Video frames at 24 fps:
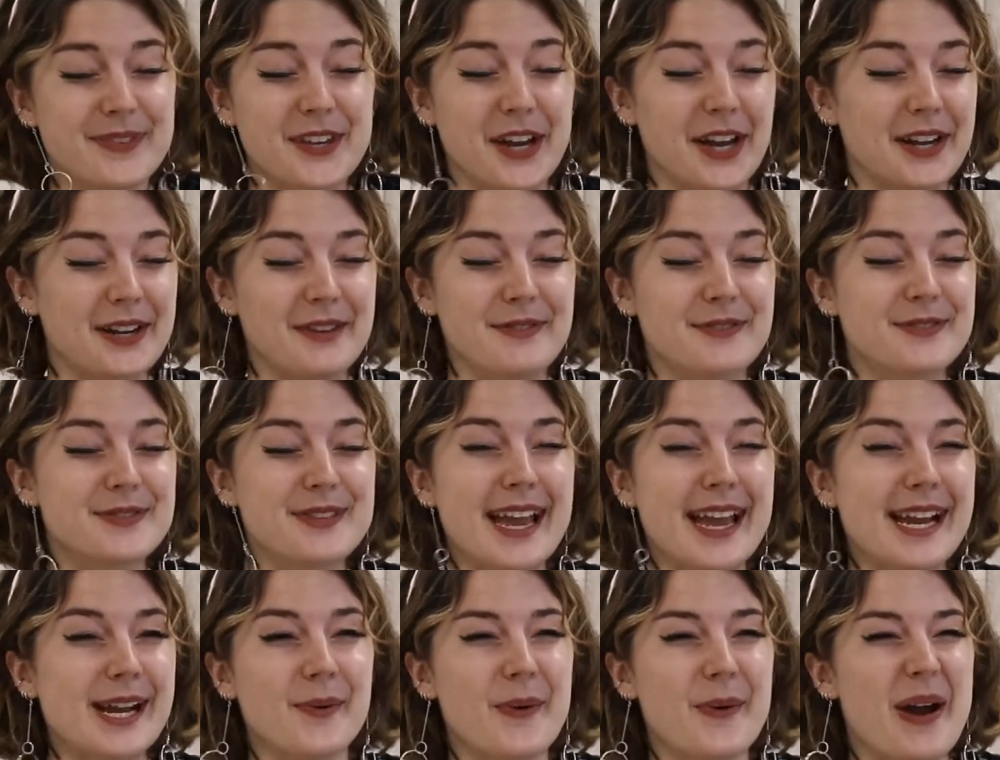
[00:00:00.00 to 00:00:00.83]
kind of
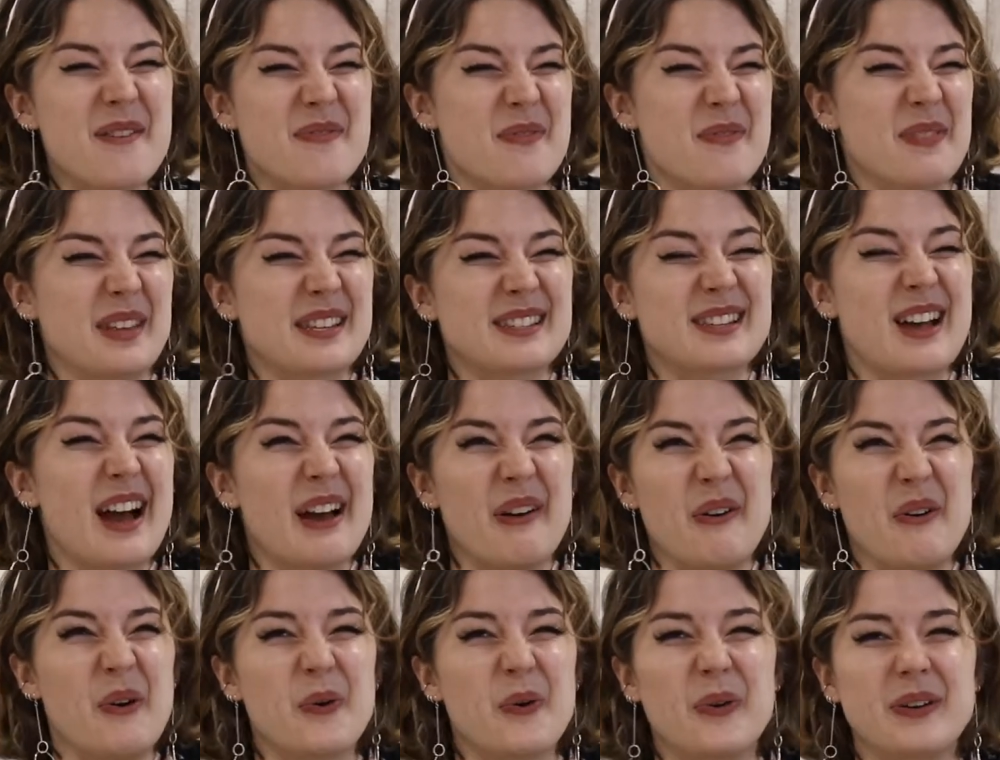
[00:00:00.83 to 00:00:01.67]
take away from the
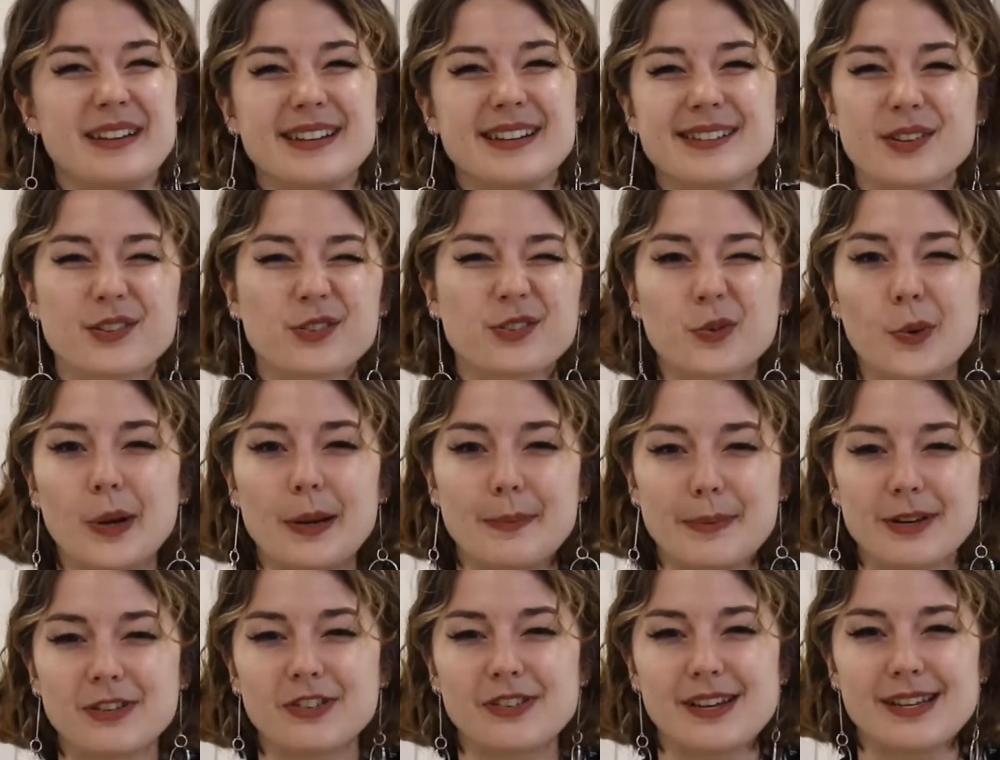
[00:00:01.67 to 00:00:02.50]
slight awkwardness or
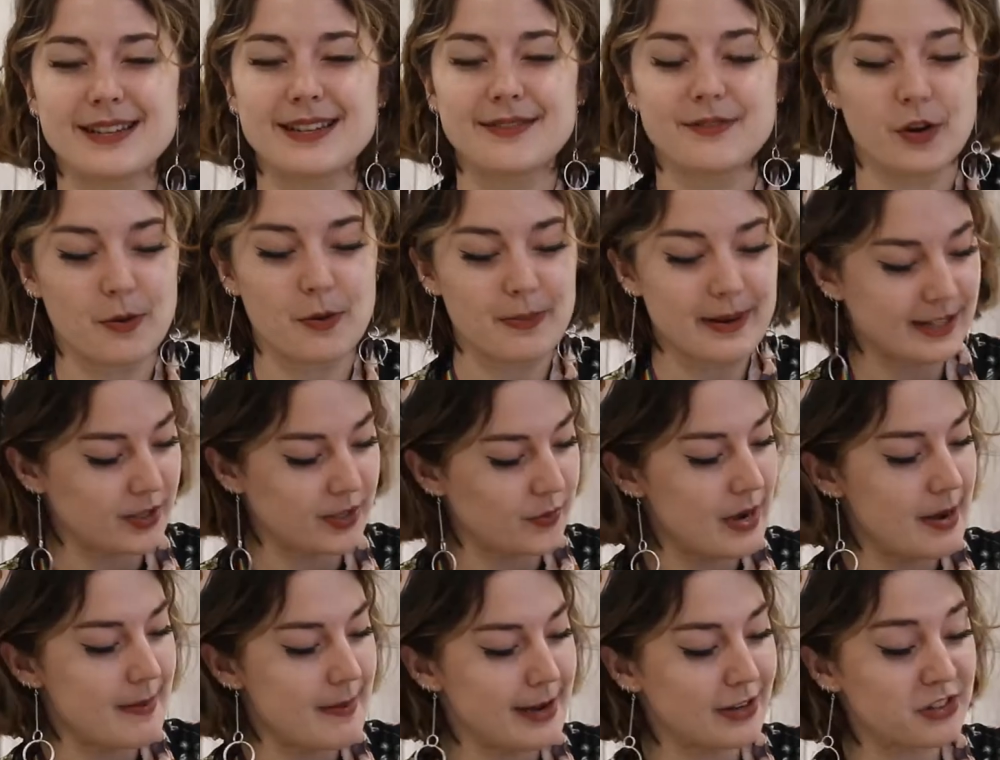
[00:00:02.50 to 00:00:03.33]
squeamishness, if you're a bit
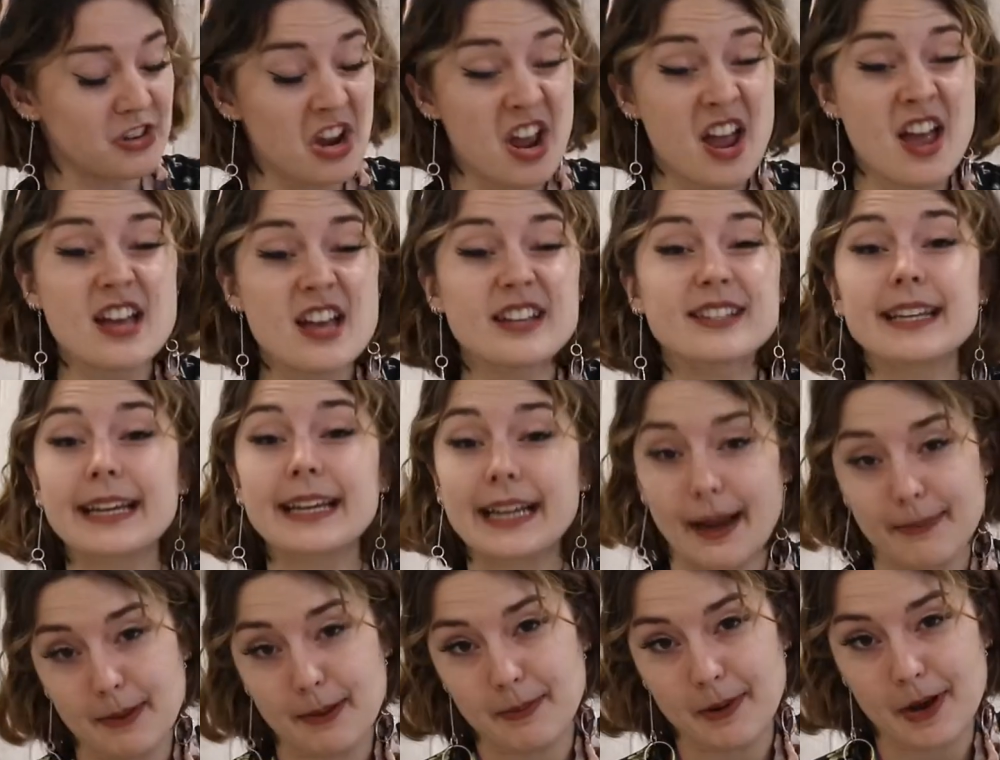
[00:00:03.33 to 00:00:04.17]
squeamish,
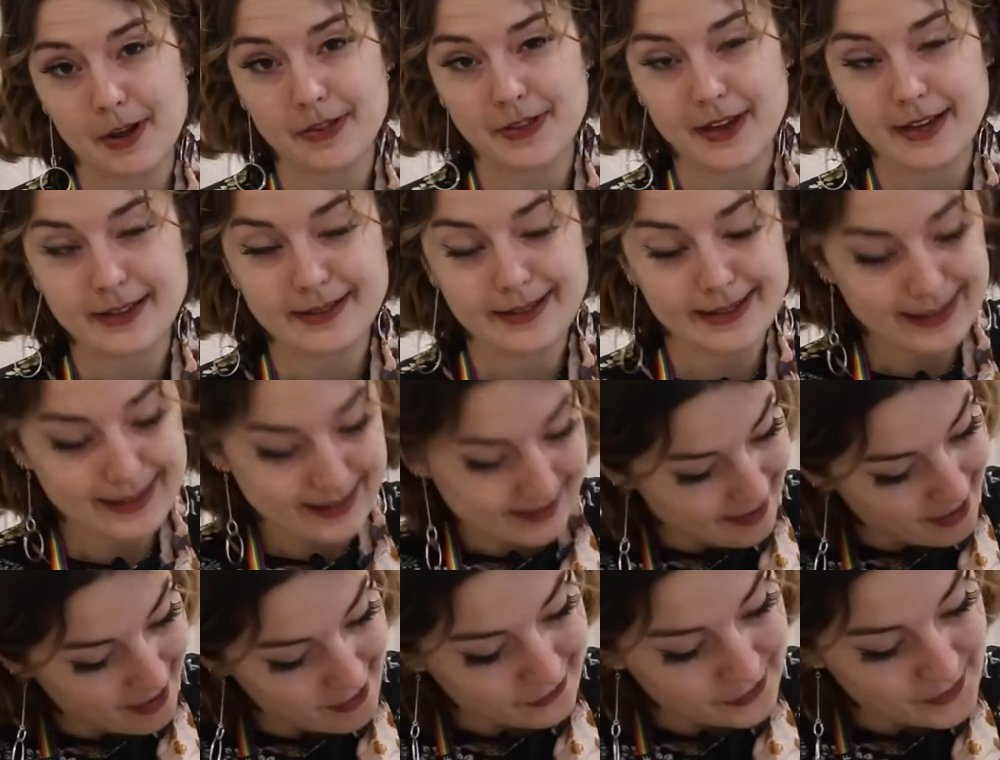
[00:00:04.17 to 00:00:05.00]
sing happy birthday to
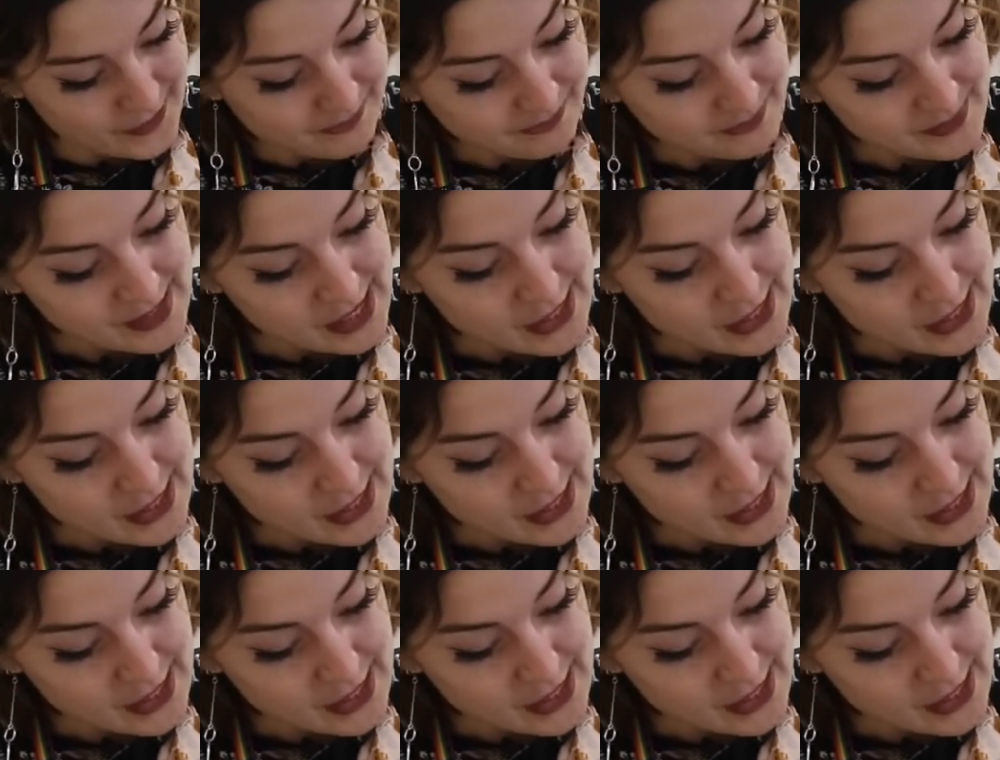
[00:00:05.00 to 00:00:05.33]
yourself.